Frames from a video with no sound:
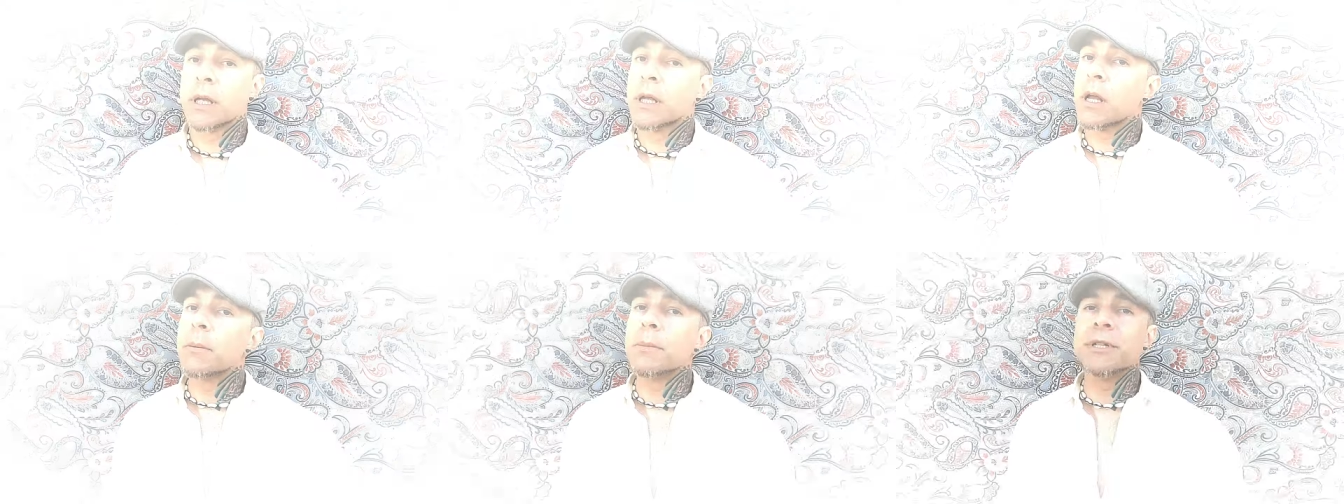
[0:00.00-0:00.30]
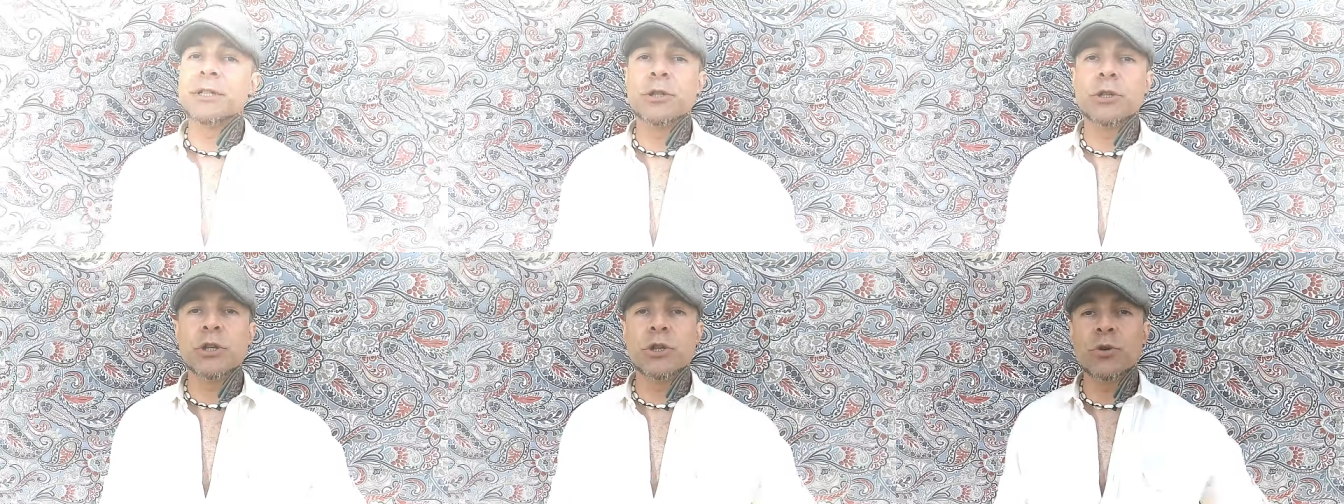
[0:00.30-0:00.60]

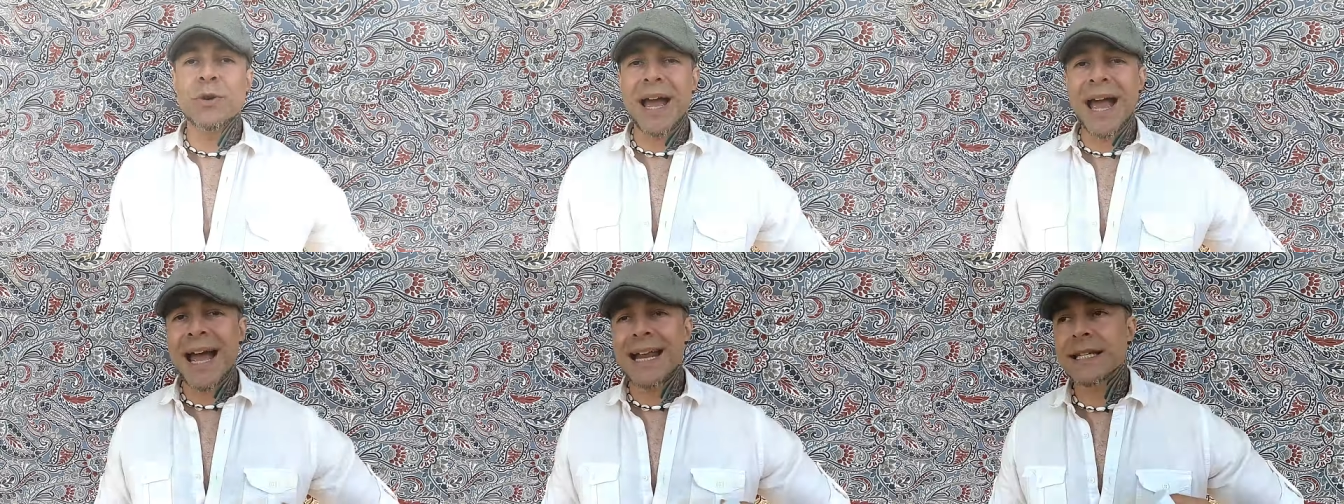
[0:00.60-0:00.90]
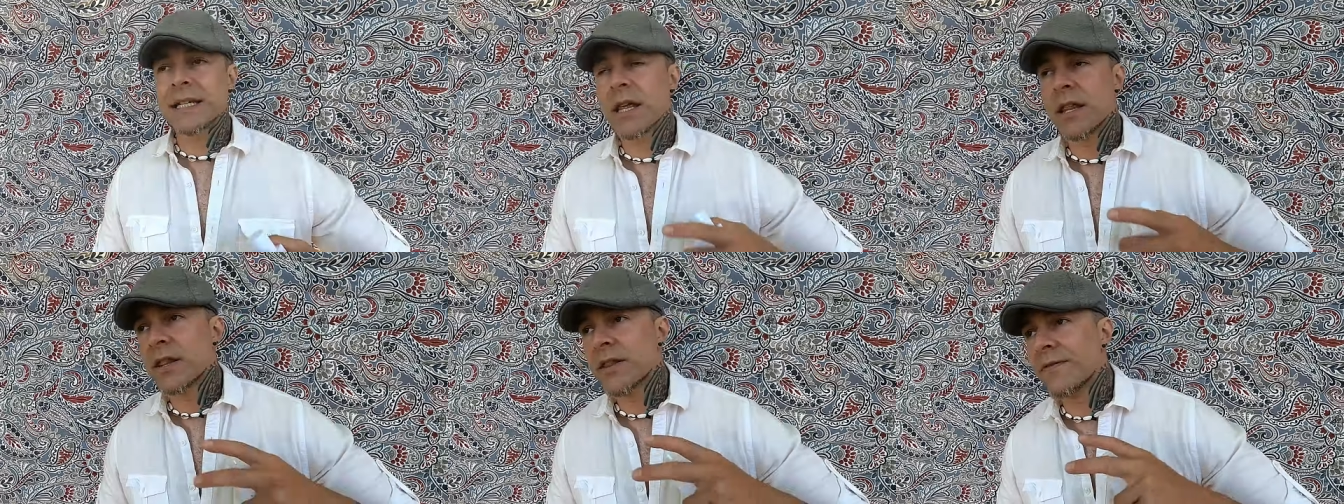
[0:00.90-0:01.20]
coming to you
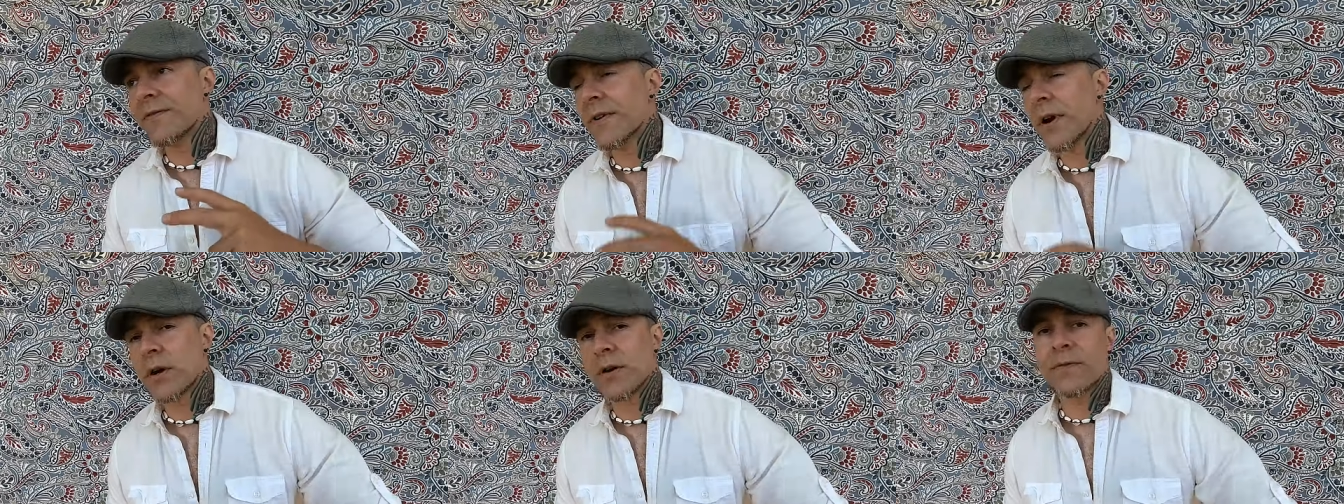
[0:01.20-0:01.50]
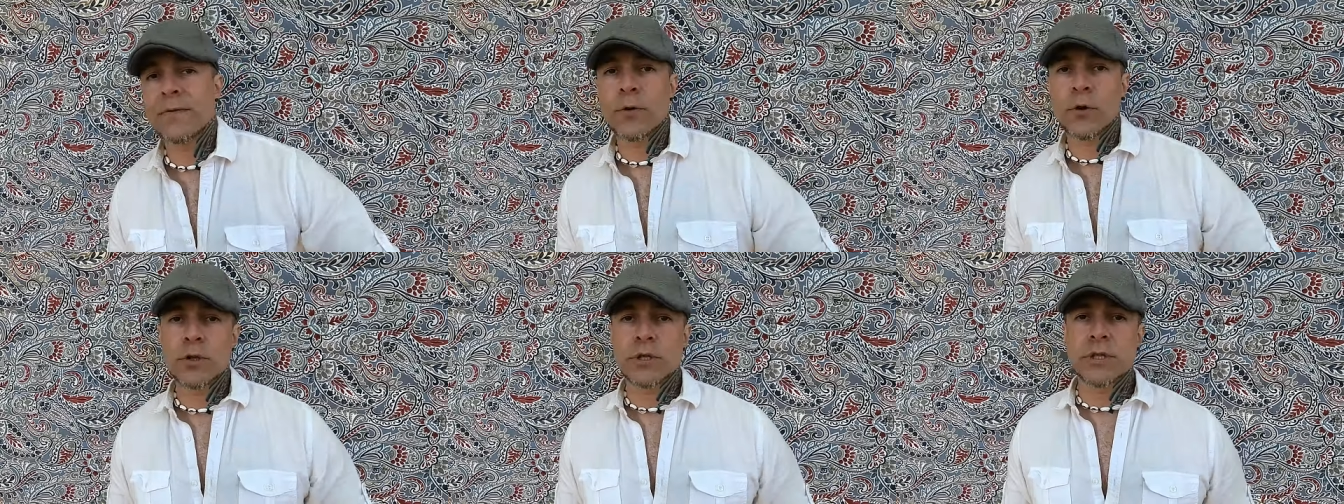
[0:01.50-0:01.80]
at the
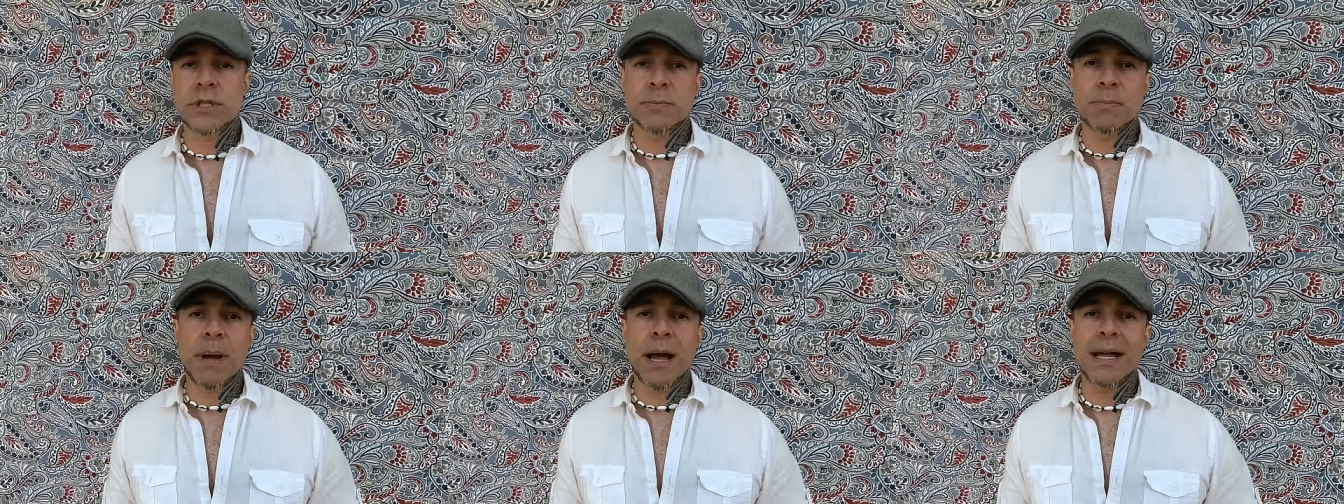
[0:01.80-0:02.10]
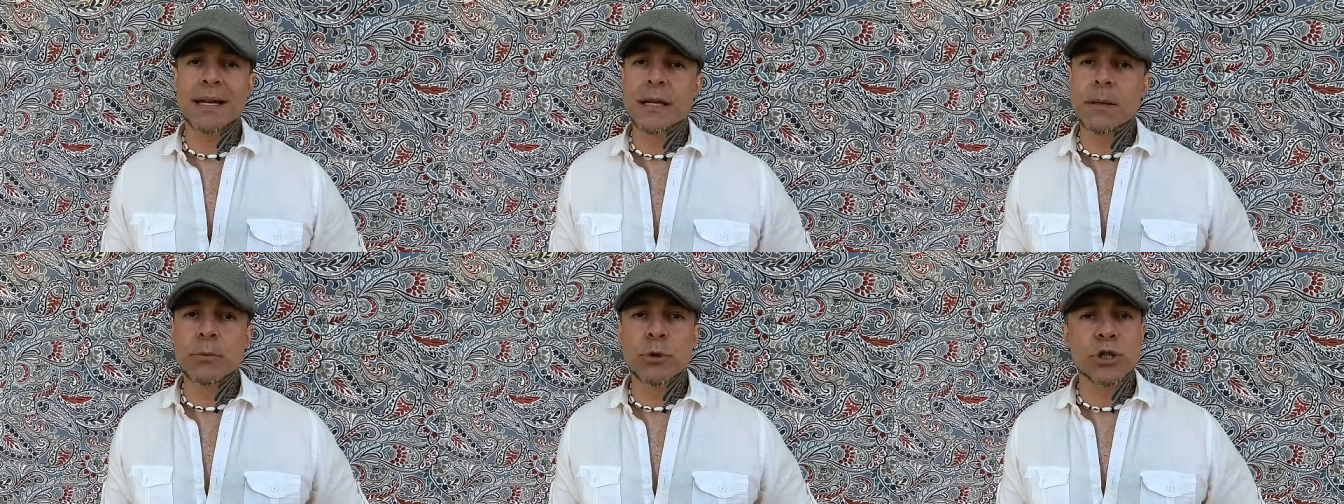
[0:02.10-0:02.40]
very first
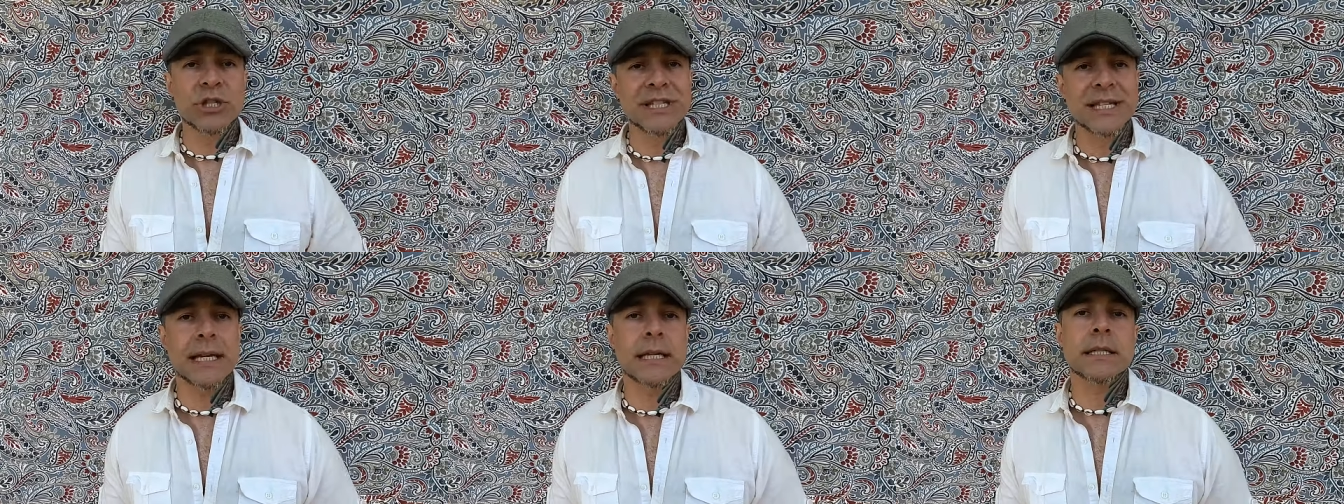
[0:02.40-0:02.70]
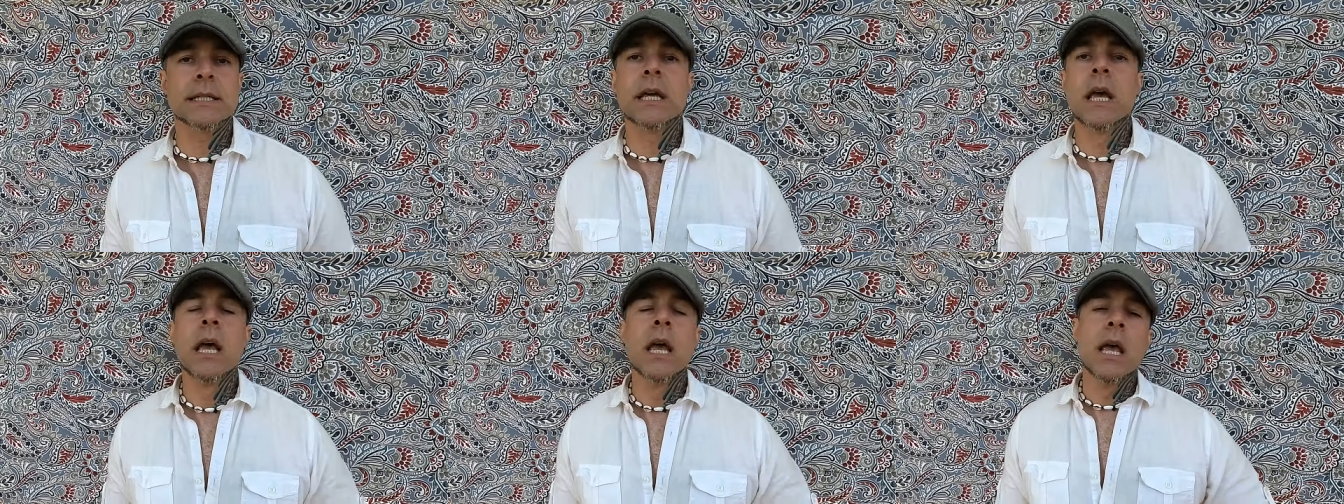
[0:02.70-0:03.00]
spot, number
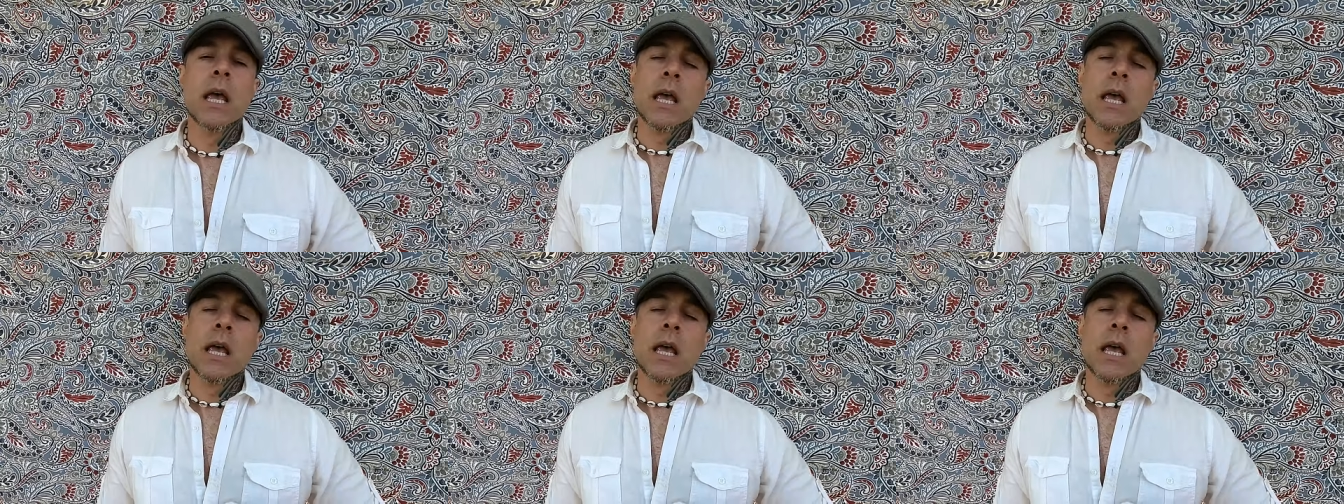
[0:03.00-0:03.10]
six.